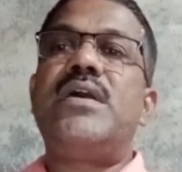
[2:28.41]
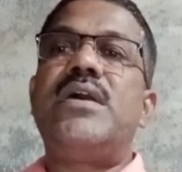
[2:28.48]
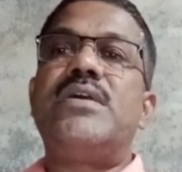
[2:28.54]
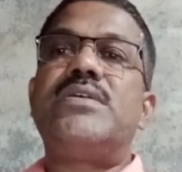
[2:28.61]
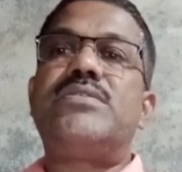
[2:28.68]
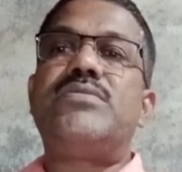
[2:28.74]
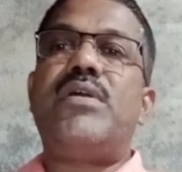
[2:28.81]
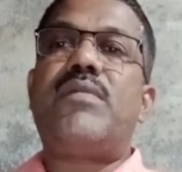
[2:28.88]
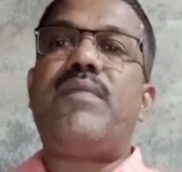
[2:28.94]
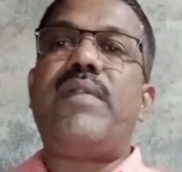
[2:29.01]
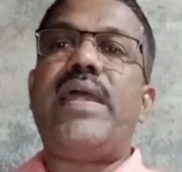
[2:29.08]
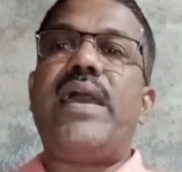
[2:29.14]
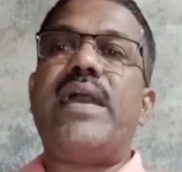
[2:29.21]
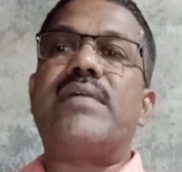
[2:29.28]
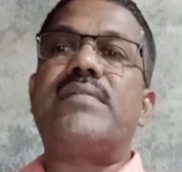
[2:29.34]
sweet
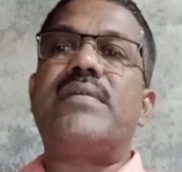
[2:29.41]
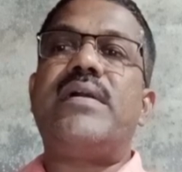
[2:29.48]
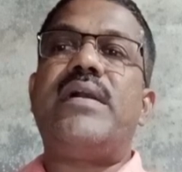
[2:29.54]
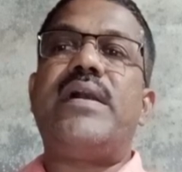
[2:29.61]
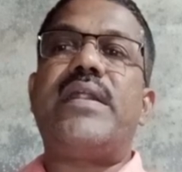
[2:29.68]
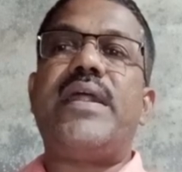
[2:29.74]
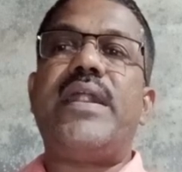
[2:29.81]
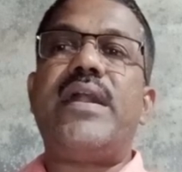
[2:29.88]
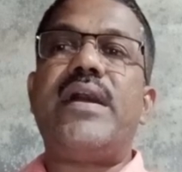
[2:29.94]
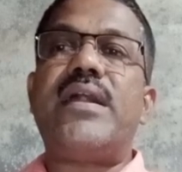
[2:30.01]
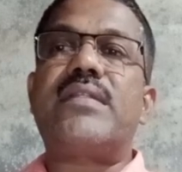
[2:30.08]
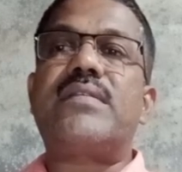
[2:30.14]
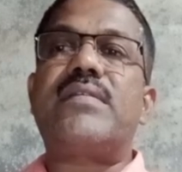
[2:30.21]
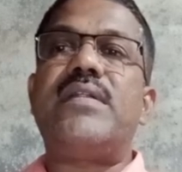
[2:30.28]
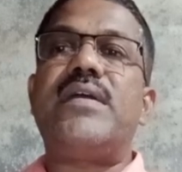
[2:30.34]
flags, red
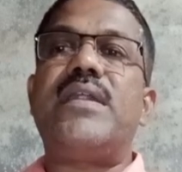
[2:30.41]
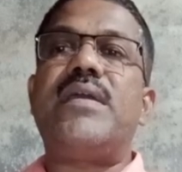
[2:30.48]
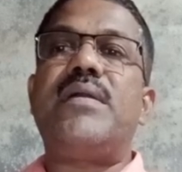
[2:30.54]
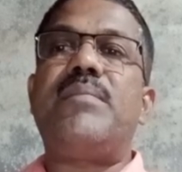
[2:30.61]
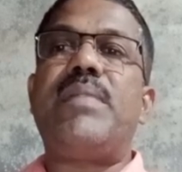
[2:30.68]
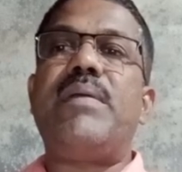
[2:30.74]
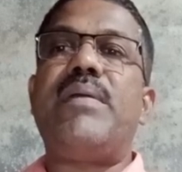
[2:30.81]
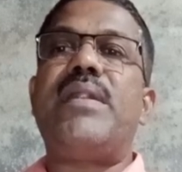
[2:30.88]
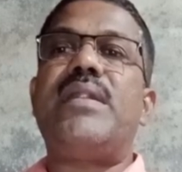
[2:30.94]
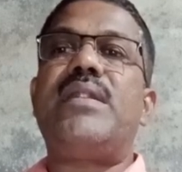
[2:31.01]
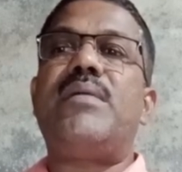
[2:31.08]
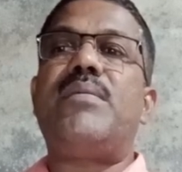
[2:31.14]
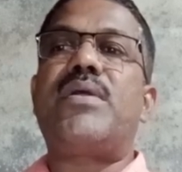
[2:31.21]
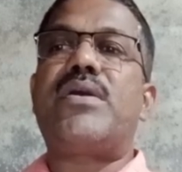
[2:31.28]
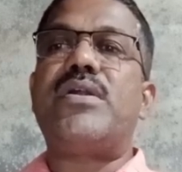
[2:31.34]
earth slurry, prevent the
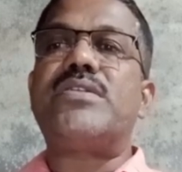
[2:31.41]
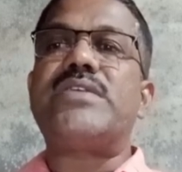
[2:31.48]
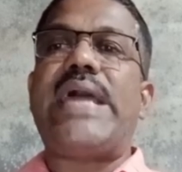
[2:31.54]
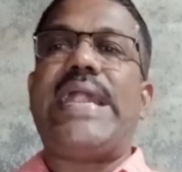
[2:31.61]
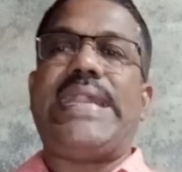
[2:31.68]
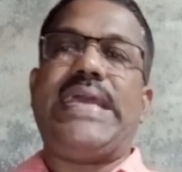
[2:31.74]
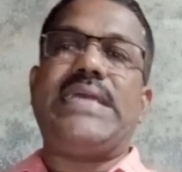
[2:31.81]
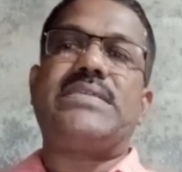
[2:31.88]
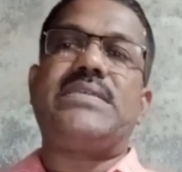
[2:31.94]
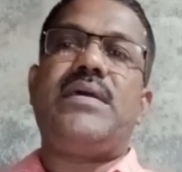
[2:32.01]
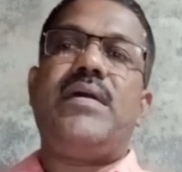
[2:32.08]
crickets attacks